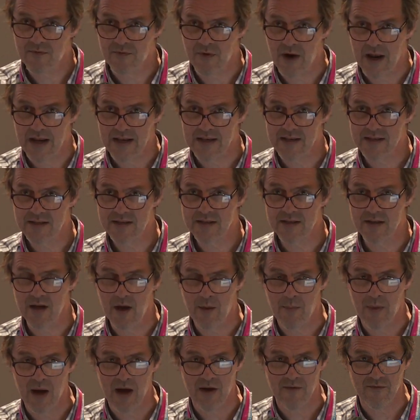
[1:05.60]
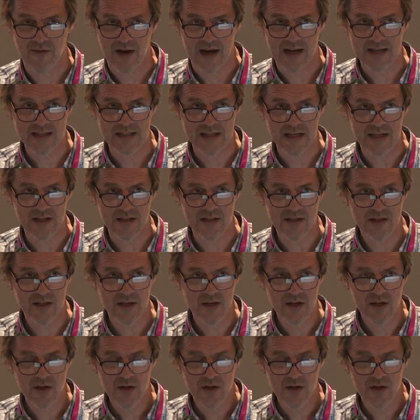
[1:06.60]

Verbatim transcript: friends about vaccines,